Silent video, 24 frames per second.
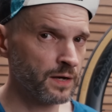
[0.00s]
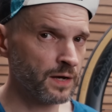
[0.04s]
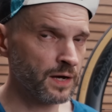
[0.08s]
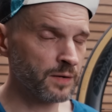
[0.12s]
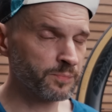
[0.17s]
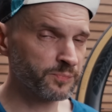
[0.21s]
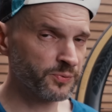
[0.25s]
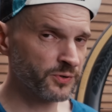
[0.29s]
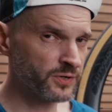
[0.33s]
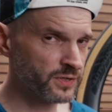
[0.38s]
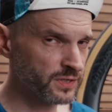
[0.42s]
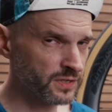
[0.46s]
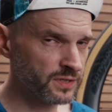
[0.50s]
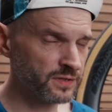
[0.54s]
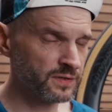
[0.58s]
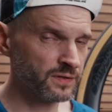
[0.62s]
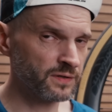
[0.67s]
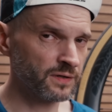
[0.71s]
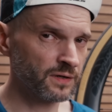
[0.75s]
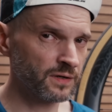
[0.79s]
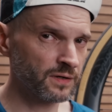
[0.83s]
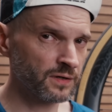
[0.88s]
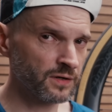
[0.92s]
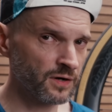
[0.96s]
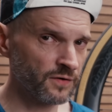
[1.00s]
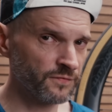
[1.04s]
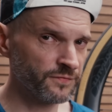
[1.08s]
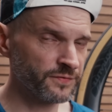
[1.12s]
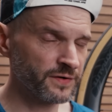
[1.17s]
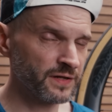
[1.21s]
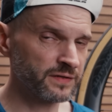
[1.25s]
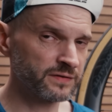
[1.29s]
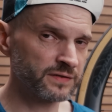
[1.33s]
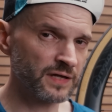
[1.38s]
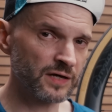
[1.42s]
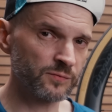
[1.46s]
I'm pretty
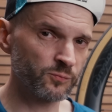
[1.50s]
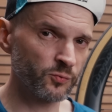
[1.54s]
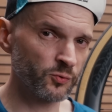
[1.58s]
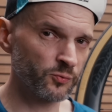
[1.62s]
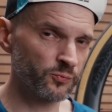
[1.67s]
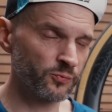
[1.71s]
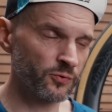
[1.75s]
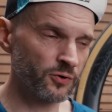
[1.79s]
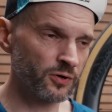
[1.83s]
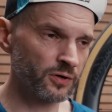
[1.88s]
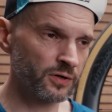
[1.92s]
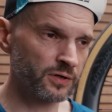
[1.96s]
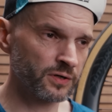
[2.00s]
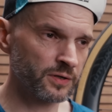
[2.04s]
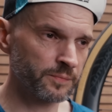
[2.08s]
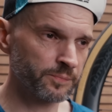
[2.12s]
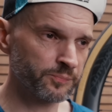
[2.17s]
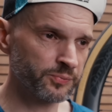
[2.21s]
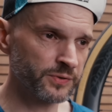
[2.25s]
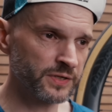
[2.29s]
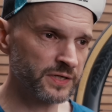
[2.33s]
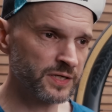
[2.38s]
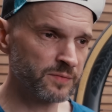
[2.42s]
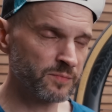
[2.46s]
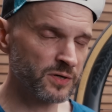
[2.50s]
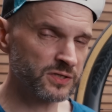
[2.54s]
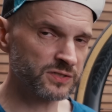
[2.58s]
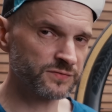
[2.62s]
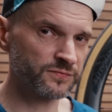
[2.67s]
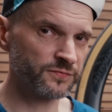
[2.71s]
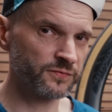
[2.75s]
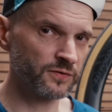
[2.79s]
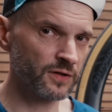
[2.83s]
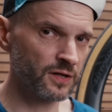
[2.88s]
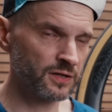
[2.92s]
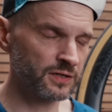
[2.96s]
confident that would work pretty much
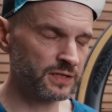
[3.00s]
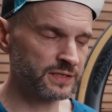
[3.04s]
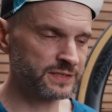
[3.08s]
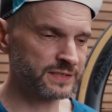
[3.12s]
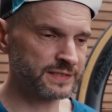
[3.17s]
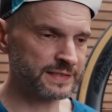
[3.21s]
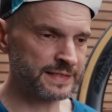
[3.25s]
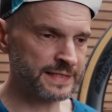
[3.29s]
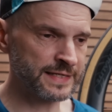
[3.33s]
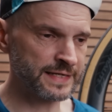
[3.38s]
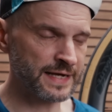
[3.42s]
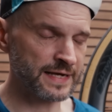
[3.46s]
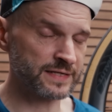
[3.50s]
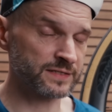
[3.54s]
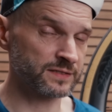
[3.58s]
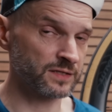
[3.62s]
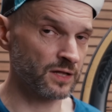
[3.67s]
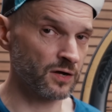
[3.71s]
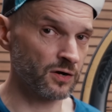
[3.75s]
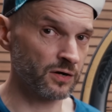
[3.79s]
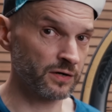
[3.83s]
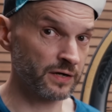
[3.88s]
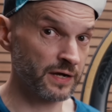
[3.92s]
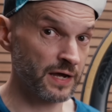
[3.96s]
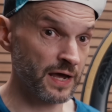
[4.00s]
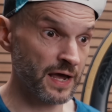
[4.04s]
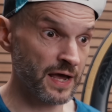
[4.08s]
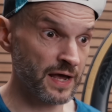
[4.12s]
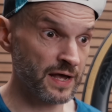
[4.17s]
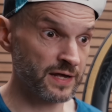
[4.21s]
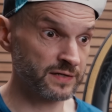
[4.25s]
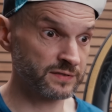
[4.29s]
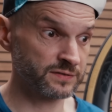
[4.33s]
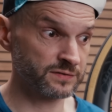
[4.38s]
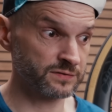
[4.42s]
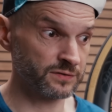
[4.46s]
flawlessly as long
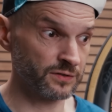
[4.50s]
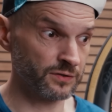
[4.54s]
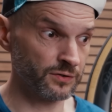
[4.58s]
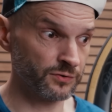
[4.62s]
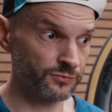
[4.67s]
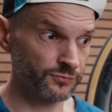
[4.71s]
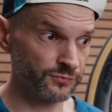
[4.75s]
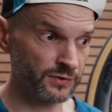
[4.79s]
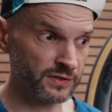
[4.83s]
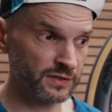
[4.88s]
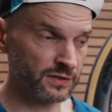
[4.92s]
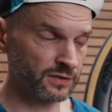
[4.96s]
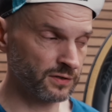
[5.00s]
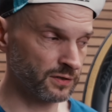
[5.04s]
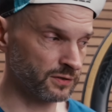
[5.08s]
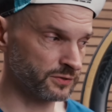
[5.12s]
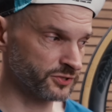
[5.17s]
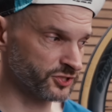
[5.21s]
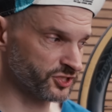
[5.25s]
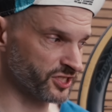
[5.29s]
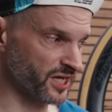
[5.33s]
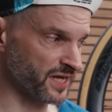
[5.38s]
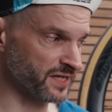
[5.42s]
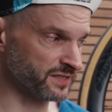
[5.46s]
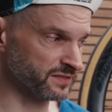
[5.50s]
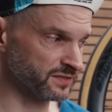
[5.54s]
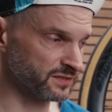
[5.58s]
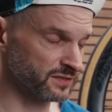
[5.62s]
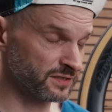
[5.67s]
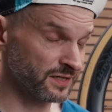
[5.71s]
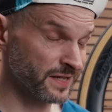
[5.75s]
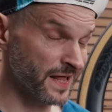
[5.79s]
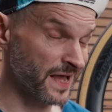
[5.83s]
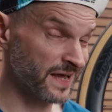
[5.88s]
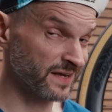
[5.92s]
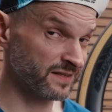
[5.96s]
as the original chain
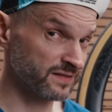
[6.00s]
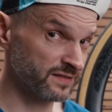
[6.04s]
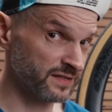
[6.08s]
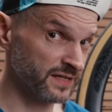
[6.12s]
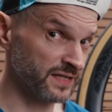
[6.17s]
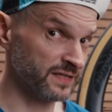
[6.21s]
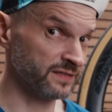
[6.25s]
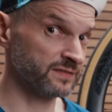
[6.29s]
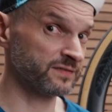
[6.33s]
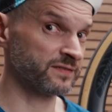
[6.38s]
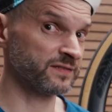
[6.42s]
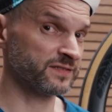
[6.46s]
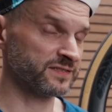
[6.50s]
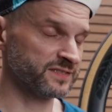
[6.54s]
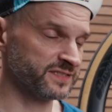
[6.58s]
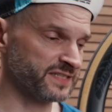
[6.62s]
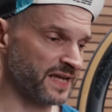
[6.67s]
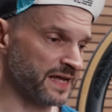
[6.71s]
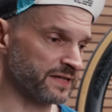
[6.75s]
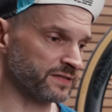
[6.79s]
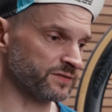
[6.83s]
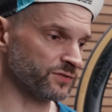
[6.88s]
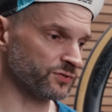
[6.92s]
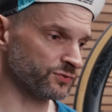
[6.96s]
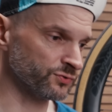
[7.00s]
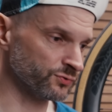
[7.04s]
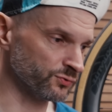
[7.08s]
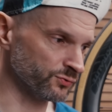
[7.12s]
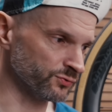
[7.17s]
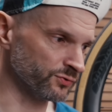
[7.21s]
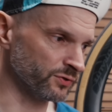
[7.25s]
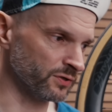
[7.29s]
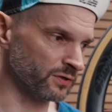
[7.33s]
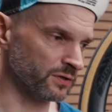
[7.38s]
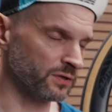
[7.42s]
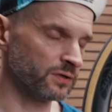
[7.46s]
length is set
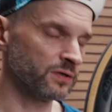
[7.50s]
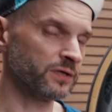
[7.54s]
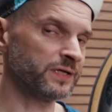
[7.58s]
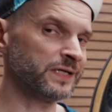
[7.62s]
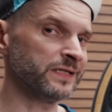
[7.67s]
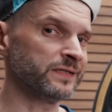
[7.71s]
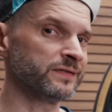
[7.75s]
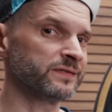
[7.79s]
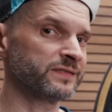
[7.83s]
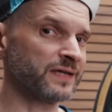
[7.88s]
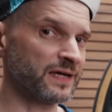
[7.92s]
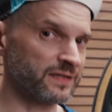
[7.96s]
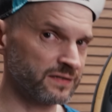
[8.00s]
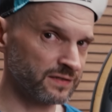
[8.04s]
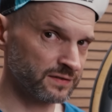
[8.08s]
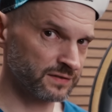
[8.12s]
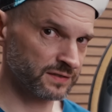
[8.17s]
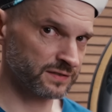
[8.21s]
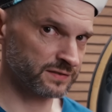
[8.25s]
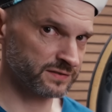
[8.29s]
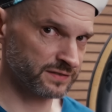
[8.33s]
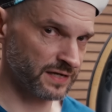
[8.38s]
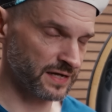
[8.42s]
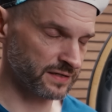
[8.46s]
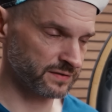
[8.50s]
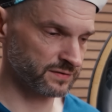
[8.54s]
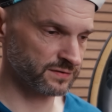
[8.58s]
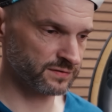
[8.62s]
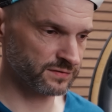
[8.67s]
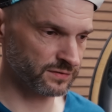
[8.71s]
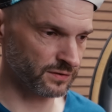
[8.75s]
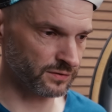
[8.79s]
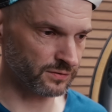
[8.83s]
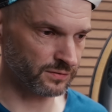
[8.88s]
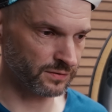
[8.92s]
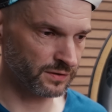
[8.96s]
to the intended cassette,
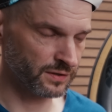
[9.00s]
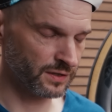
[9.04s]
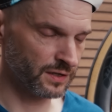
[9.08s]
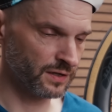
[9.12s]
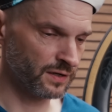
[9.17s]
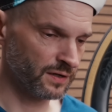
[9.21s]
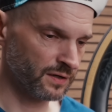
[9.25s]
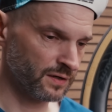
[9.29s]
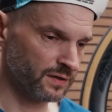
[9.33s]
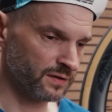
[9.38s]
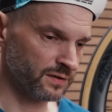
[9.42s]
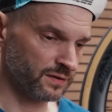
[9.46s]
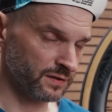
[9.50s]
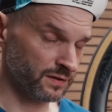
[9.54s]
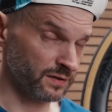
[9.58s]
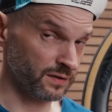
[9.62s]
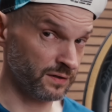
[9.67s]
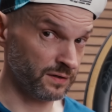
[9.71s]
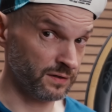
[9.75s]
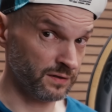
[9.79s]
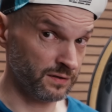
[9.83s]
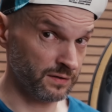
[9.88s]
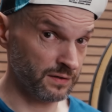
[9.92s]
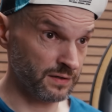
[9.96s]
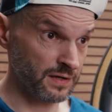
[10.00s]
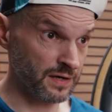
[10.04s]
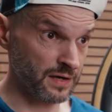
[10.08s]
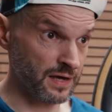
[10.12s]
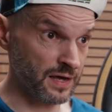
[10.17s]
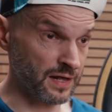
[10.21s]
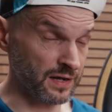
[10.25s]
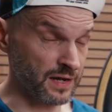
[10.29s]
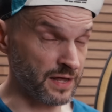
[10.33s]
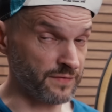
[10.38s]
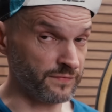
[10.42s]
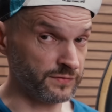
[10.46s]
so
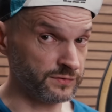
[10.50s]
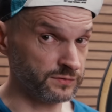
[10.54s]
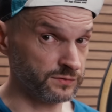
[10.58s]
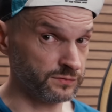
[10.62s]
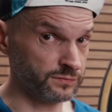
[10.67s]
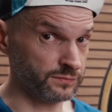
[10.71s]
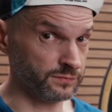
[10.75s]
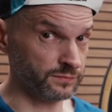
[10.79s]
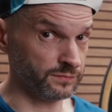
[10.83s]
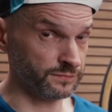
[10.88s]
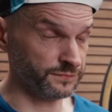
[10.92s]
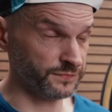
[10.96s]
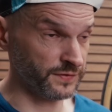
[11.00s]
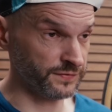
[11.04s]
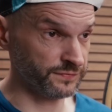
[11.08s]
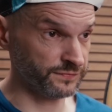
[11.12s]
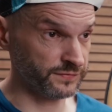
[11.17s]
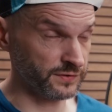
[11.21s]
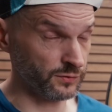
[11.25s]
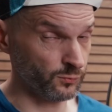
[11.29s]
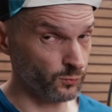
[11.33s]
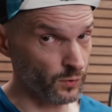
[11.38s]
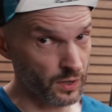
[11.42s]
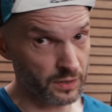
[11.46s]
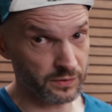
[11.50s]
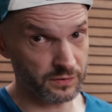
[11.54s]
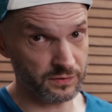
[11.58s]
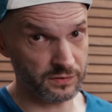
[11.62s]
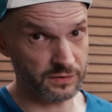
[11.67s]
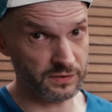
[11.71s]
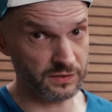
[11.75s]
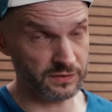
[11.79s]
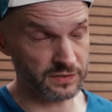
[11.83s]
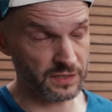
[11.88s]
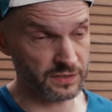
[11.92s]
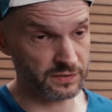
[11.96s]
11-51
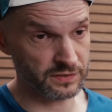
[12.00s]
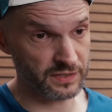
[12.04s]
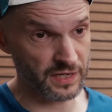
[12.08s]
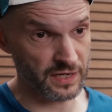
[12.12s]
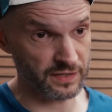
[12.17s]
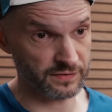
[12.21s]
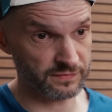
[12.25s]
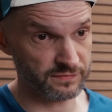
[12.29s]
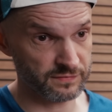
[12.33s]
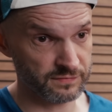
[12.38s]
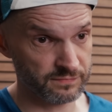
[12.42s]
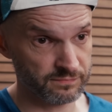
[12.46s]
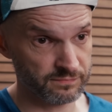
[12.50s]
in that case.